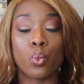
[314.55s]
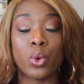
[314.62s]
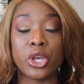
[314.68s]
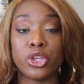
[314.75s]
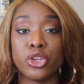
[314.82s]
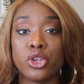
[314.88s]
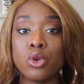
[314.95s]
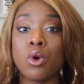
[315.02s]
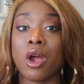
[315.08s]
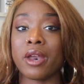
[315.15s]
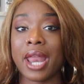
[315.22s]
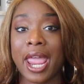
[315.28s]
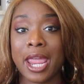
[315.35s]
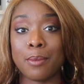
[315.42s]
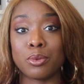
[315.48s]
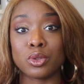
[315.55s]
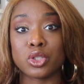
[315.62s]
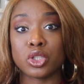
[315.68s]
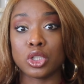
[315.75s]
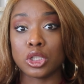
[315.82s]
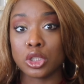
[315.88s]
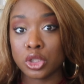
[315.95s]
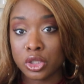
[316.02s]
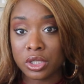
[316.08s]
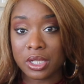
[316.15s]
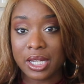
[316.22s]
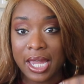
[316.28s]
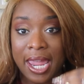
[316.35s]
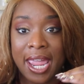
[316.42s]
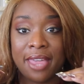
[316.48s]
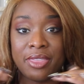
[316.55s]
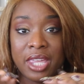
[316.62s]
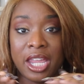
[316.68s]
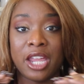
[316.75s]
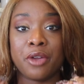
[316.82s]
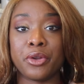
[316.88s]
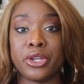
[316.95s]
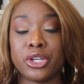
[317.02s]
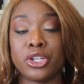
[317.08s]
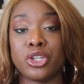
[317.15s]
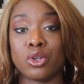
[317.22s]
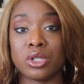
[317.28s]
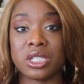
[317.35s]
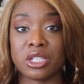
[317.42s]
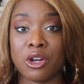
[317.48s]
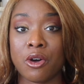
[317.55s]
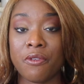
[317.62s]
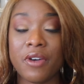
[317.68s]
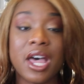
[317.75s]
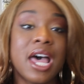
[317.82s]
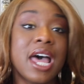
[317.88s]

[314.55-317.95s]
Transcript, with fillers: when you aren't able to look at the area yourself.